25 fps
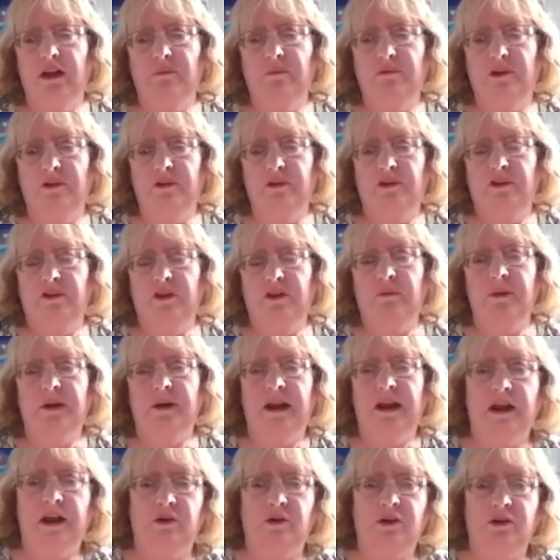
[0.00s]
previously been
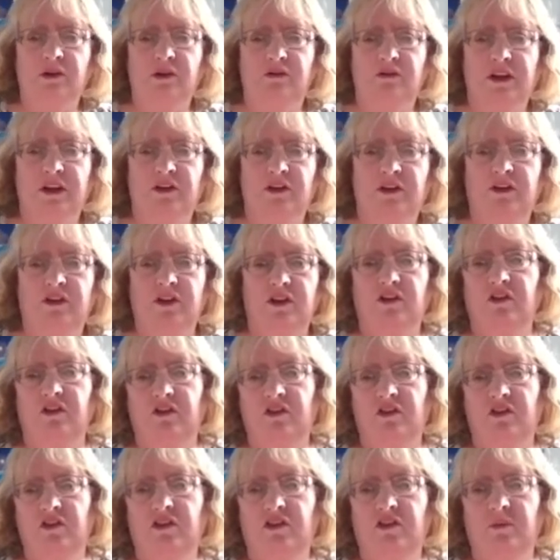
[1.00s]
out of the education
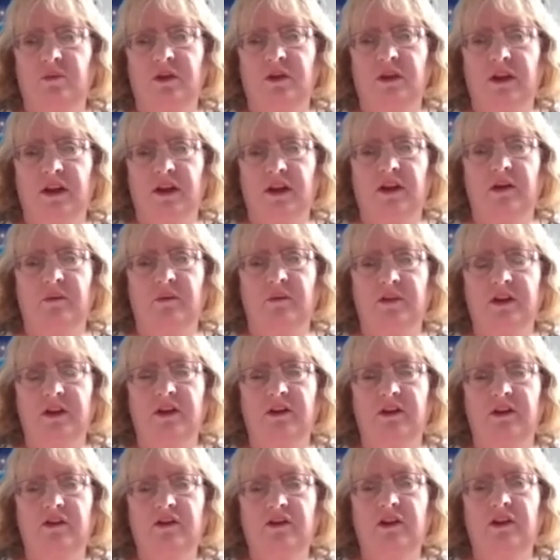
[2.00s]
system and then comes in.
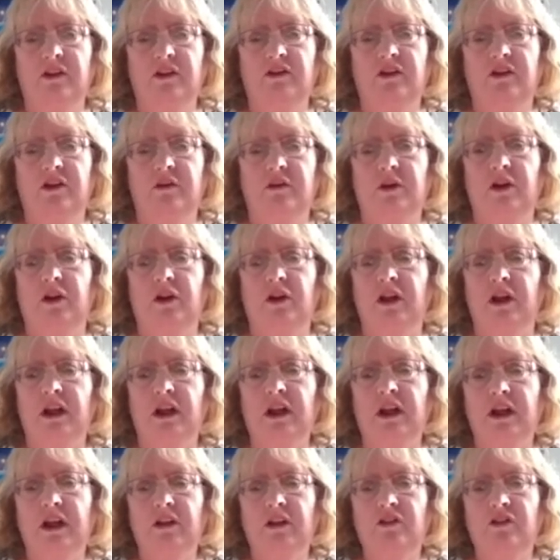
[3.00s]
So the terminal
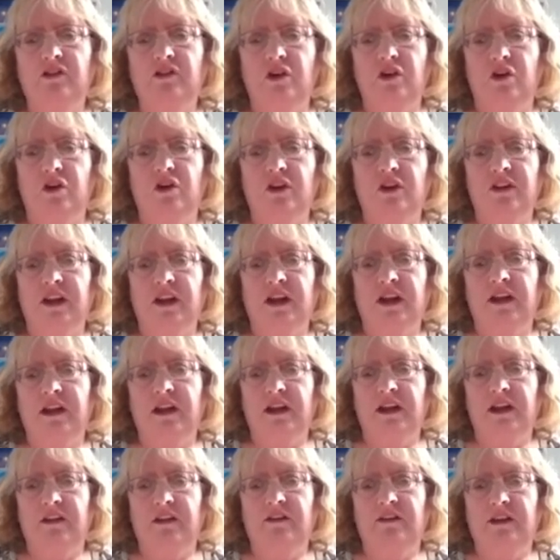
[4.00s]
stock then
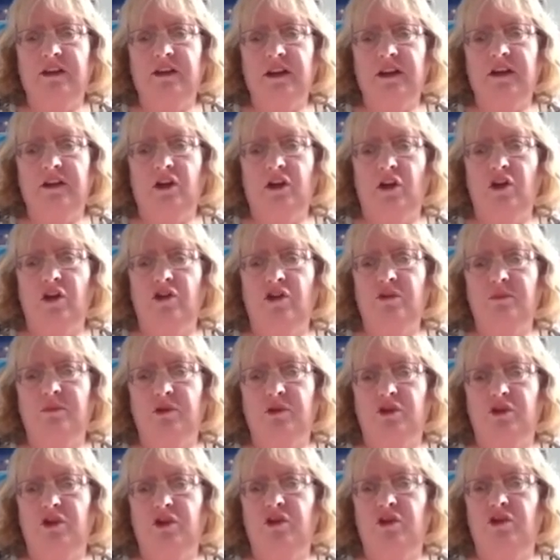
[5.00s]
is the knowledge
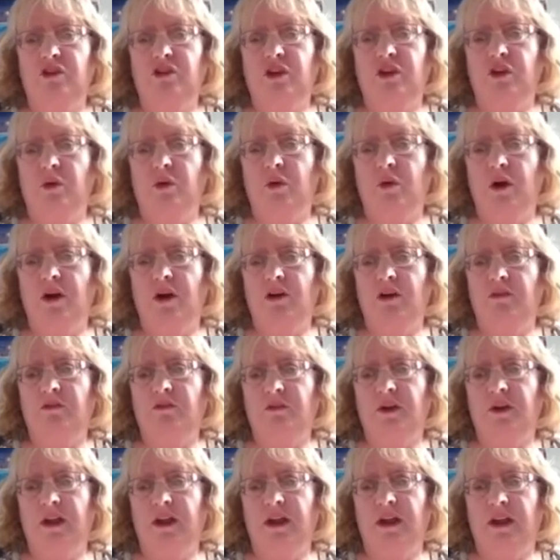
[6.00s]
produced and acquired
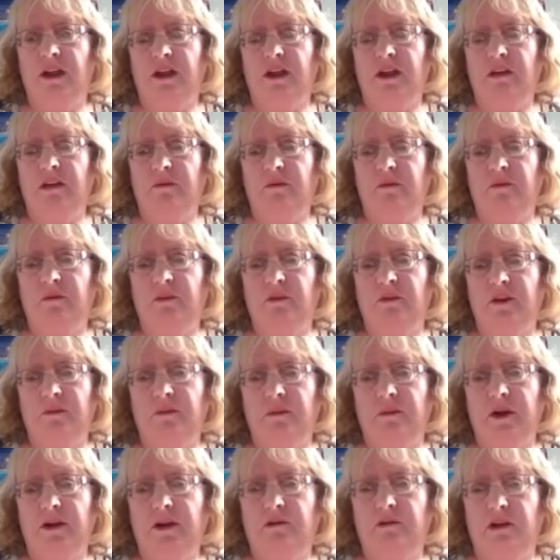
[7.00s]
via
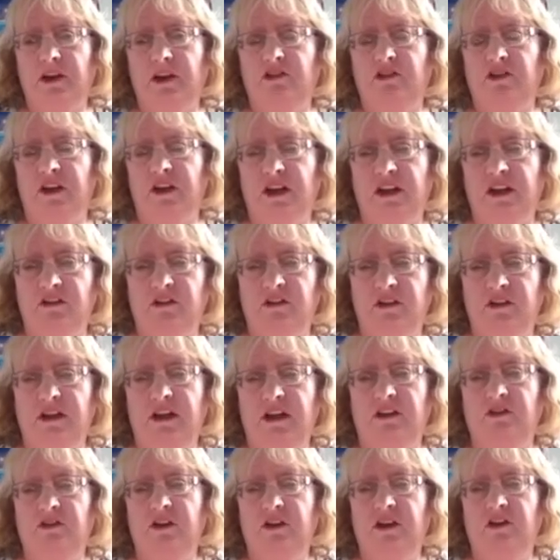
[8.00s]
migration into the
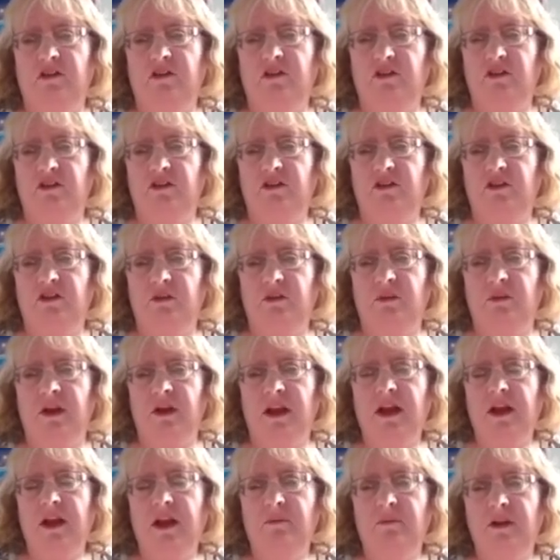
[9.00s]
education system,
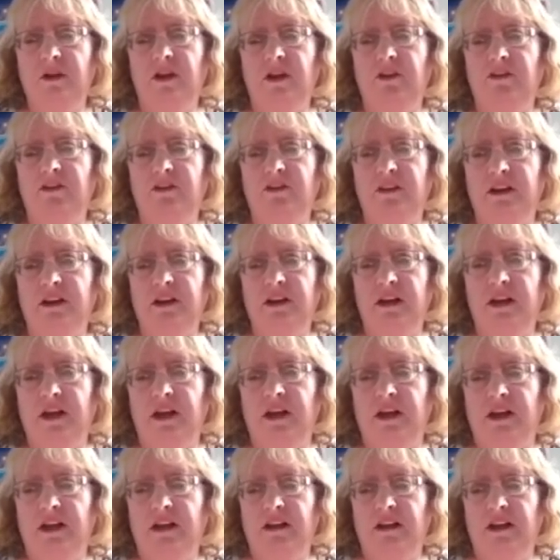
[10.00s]
plus the
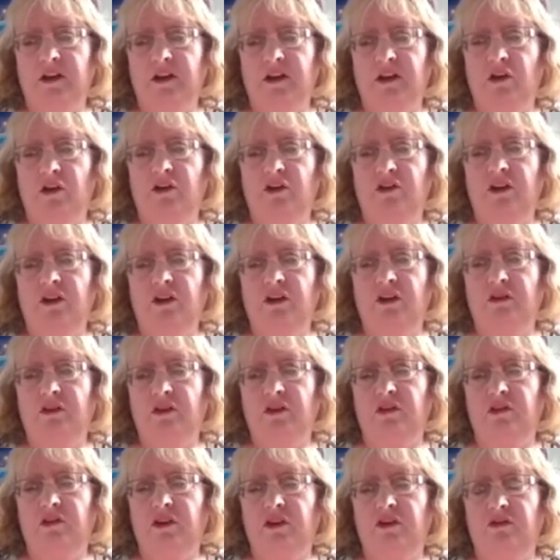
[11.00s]
knowledge
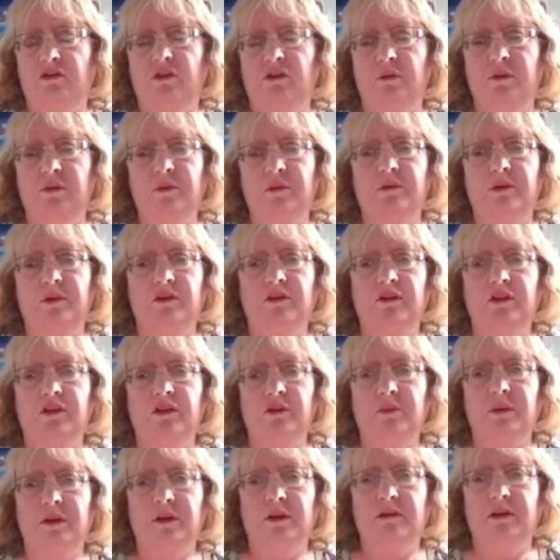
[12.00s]
inventories from the
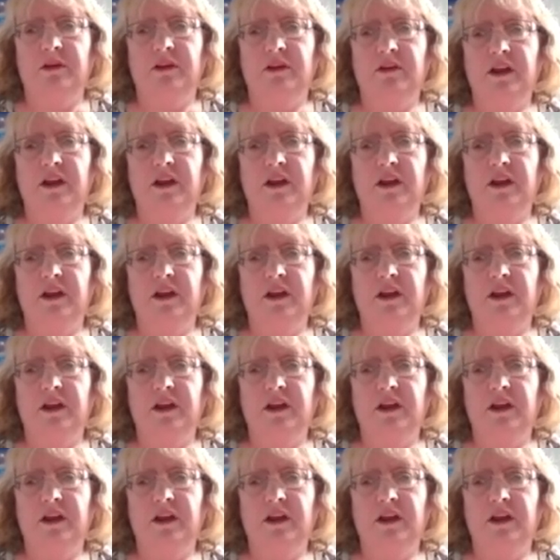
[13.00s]
previous period.